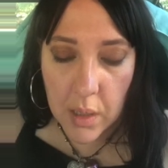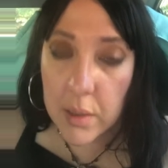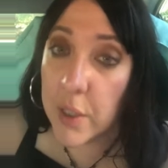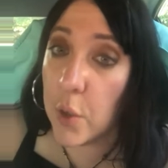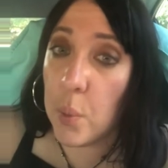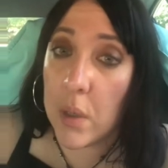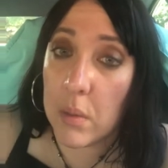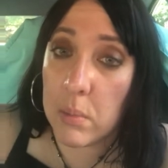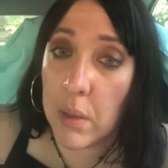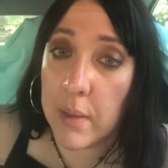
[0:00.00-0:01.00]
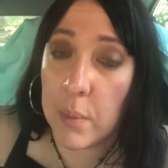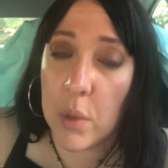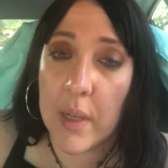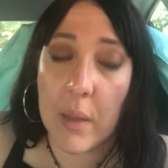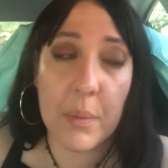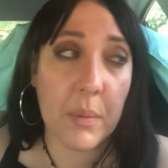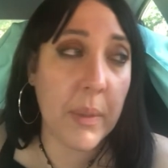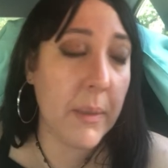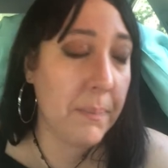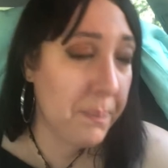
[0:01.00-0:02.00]
Humor, I think what helps
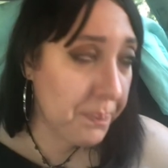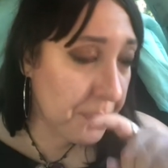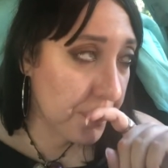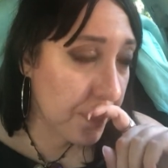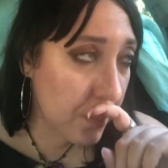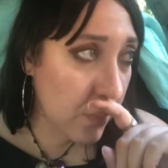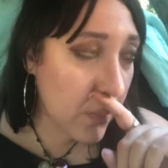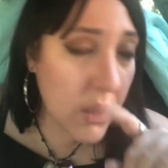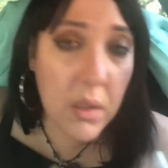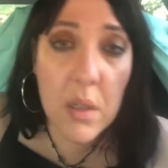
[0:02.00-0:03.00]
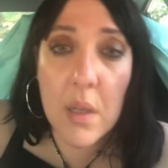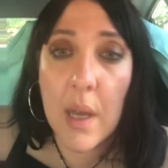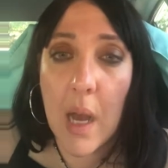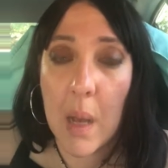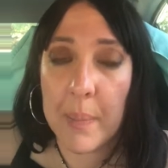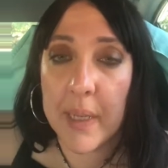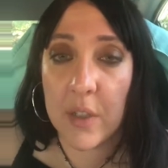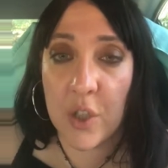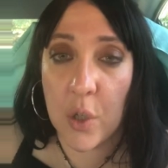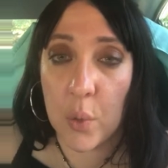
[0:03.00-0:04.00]
me. I make
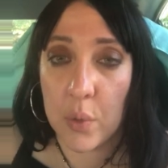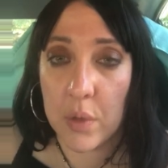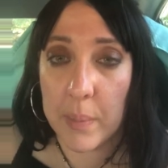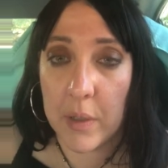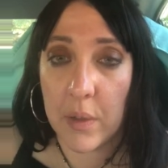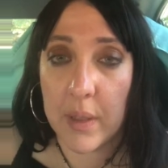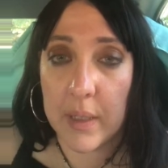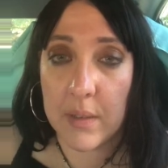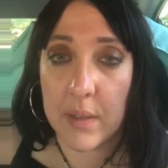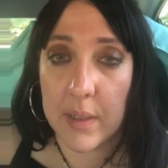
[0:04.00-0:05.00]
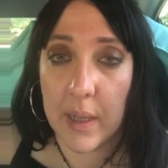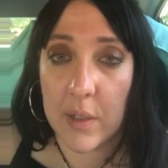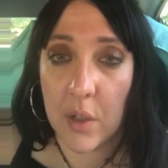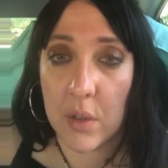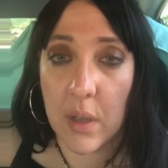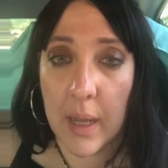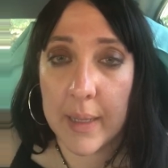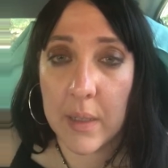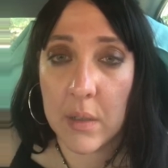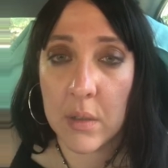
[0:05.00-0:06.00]
jokes about things that I don't
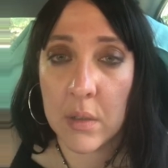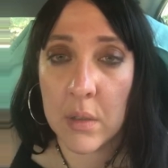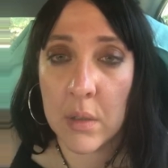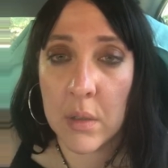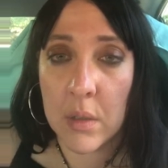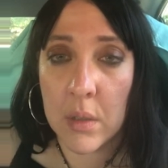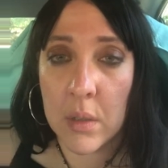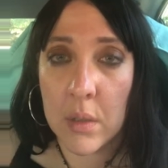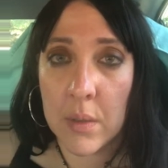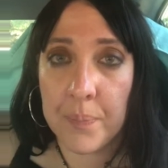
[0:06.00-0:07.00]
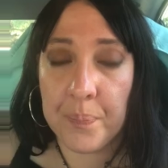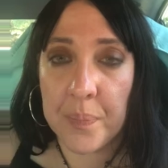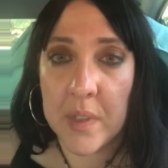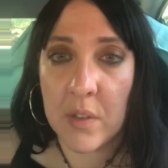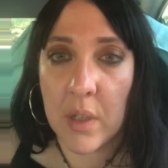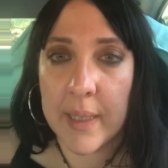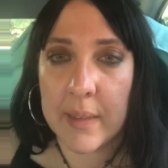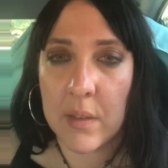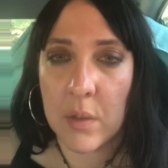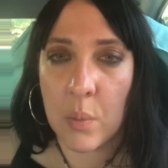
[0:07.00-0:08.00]
like. So I
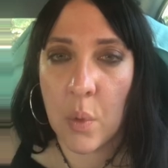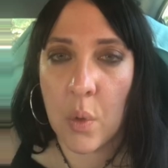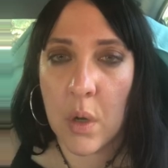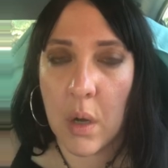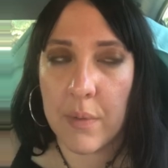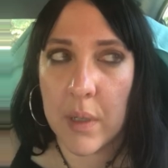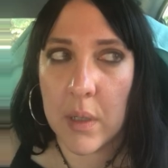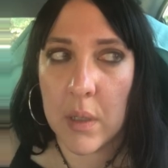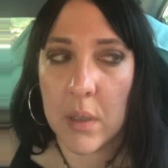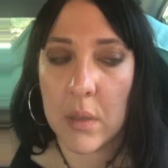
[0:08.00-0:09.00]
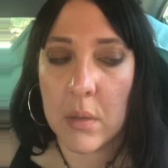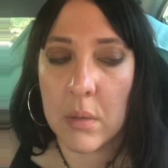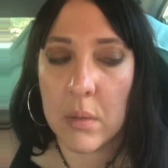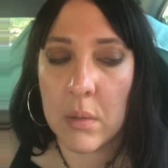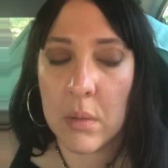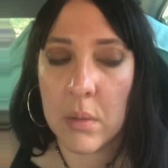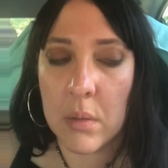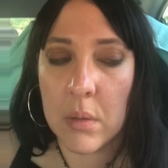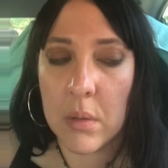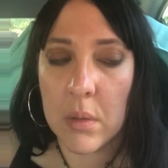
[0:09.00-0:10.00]
guess it's more of a
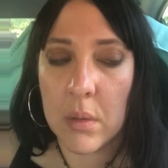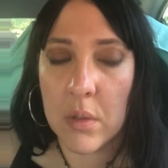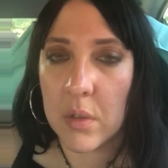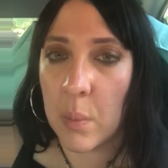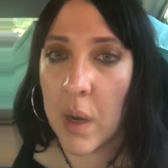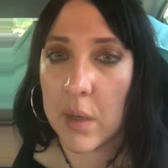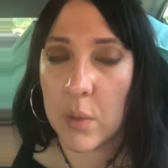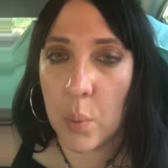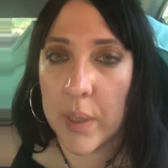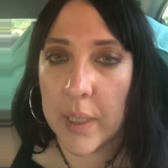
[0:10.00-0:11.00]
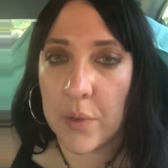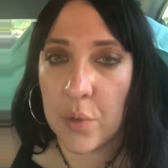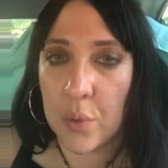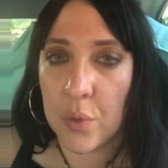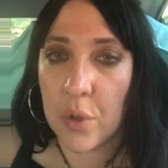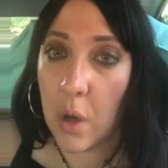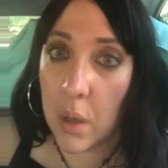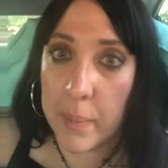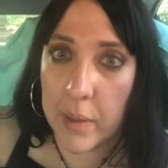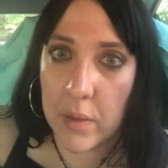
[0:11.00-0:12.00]
smart way to talk
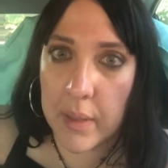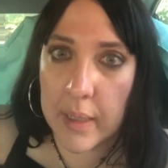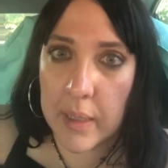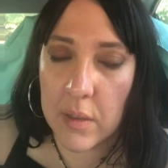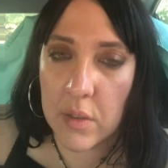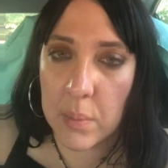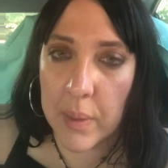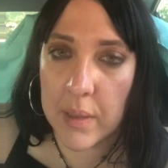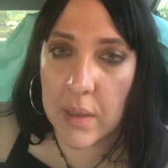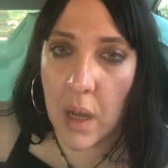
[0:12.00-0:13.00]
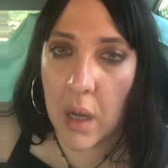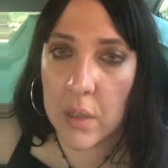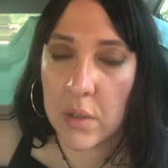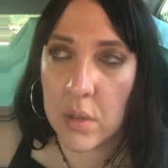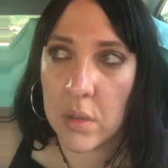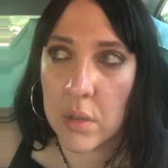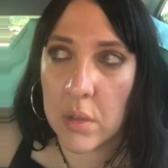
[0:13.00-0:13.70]
about things, but not